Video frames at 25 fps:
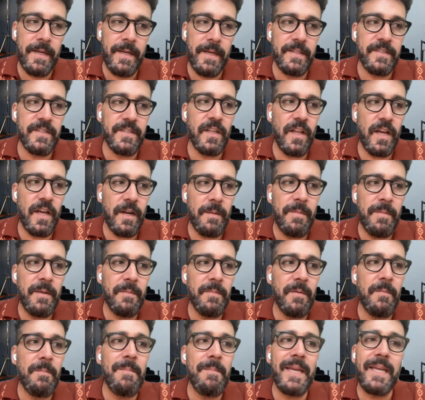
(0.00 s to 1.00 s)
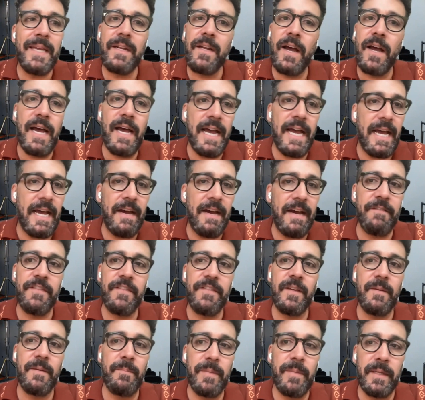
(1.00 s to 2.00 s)
because a lot of people may not
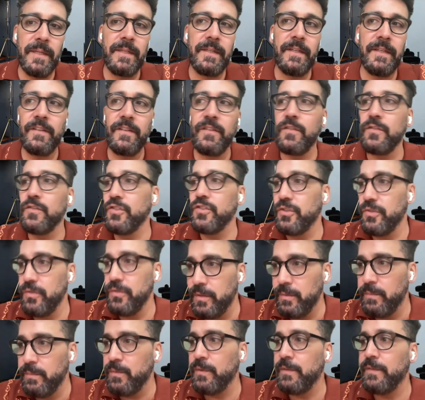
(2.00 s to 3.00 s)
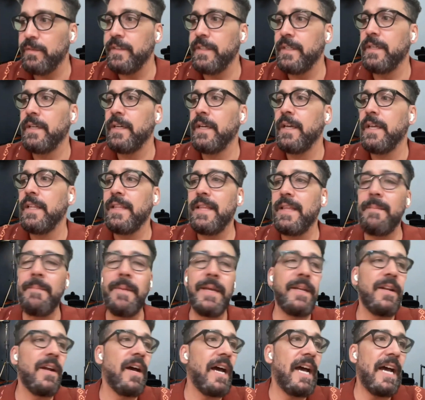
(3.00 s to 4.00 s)
have the ability to shoot a movie. They
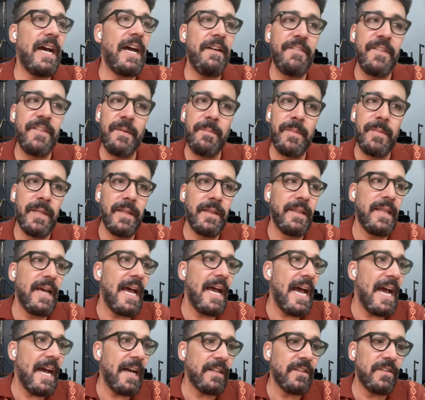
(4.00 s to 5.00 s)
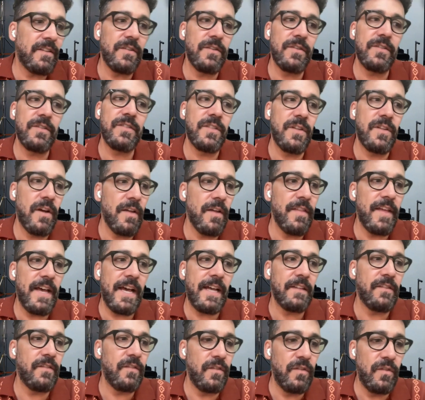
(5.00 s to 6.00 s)
may not have the ability, the actors and all
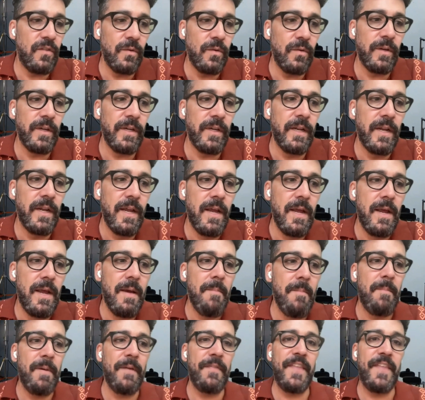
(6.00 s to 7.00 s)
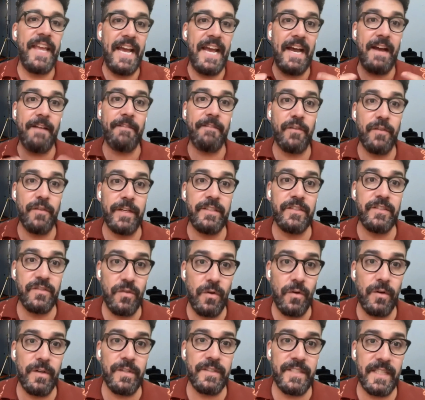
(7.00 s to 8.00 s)
that to do it, but they have great
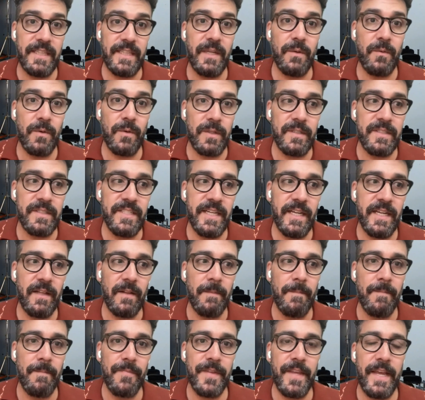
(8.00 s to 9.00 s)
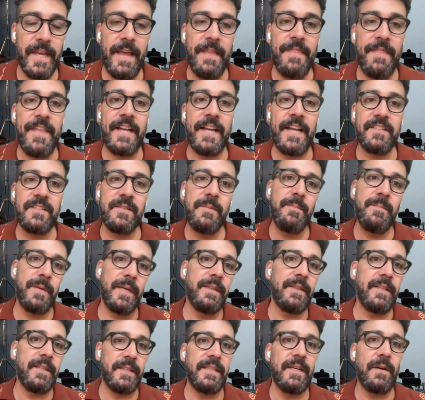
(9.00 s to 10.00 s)
stories that they want to tell. And that's the
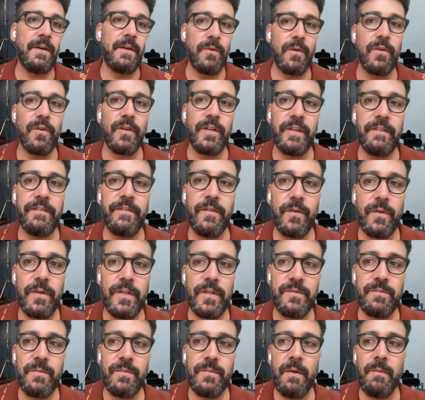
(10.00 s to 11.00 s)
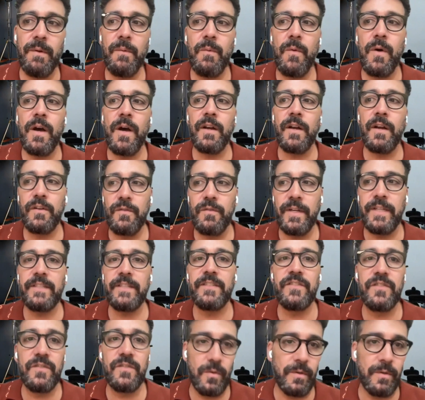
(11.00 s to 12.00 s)
big thing that we're looking for as well. We want
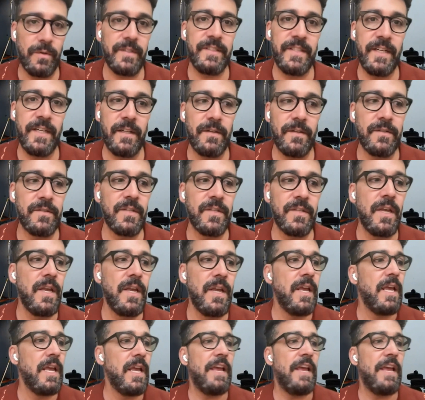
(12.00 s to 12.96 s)
great storytellers.